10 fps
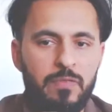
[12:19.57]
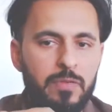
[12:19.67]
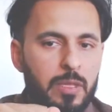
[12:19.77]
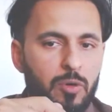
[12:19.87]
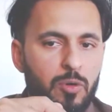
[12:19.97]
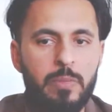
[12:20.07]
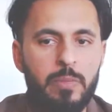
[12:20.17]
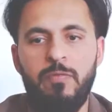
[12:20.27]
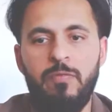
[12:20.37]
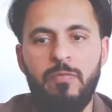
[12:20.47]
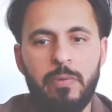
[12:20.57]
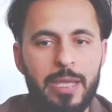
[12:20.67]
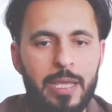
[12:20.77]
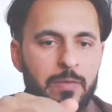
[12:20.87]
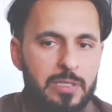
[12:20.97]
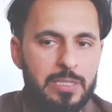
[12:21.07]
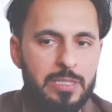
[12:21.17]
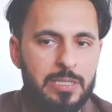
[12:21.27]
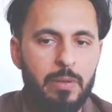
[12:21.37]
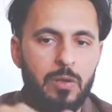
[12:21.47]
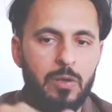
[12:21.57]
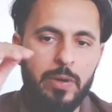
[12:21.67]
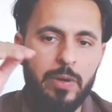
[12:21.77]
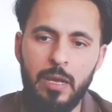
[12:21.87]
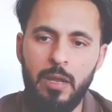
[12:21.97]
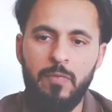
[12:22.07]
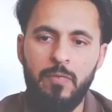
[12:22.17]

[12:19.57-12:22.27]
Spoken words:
If the moment that we break it, we stay below it,